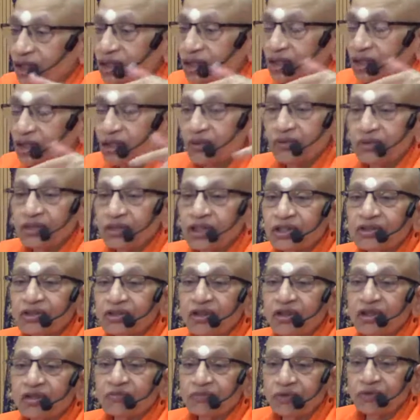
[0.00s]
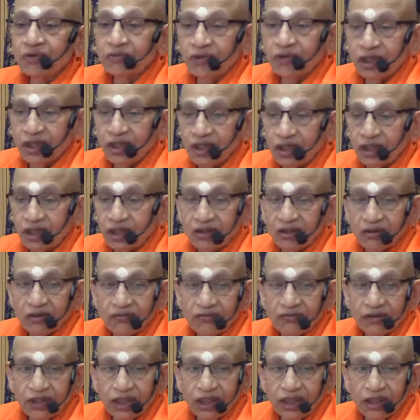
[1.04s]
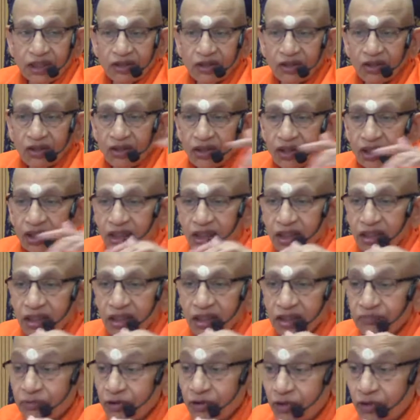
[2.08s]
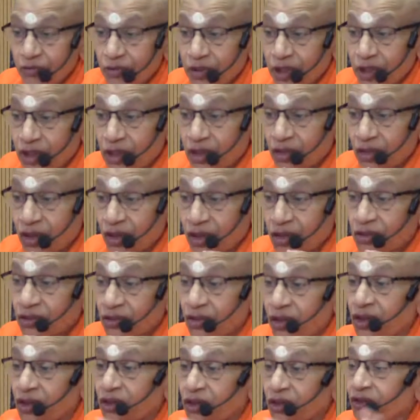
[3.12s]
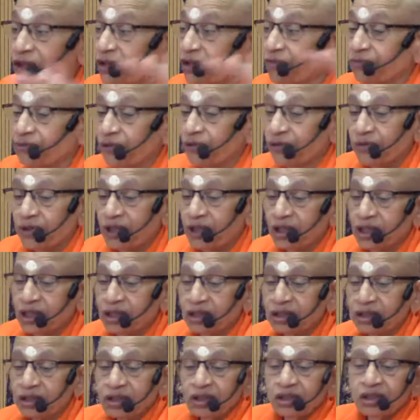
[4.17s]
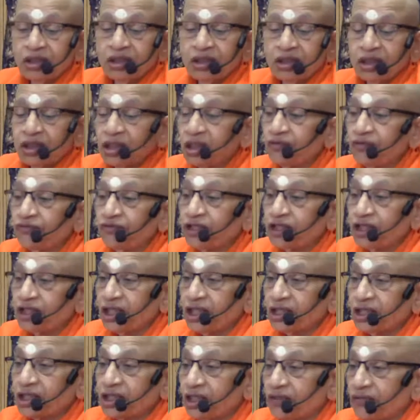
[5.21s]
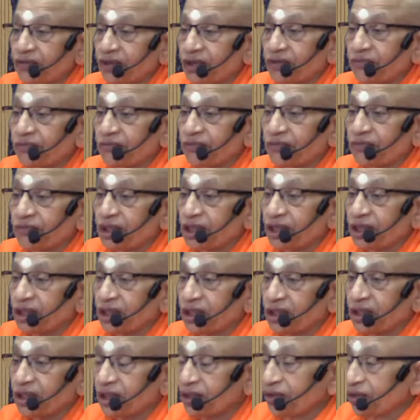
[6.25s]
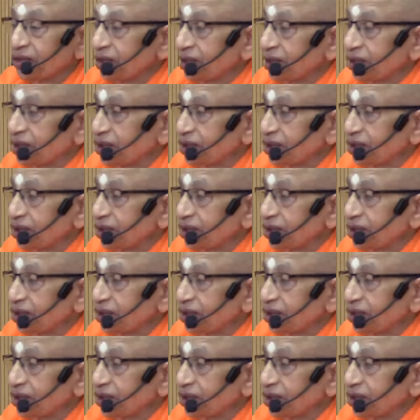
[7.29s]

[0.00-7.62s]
knowledge alone is called prama or valid knowledge, and permanent knowledge is not called prama. No vishesha avagamyate.